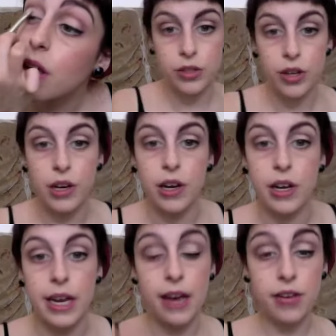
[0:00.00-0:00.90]
So
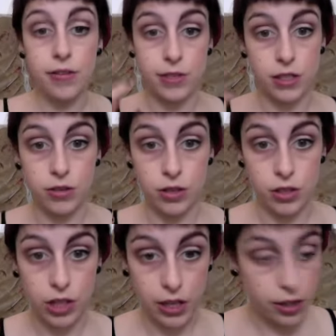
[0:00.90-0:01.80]
now you've done all your
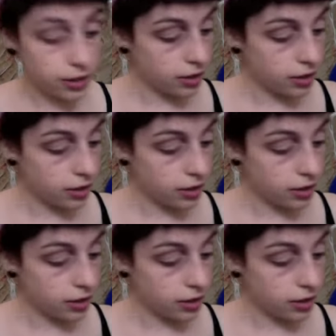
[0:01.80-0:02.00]
shadow,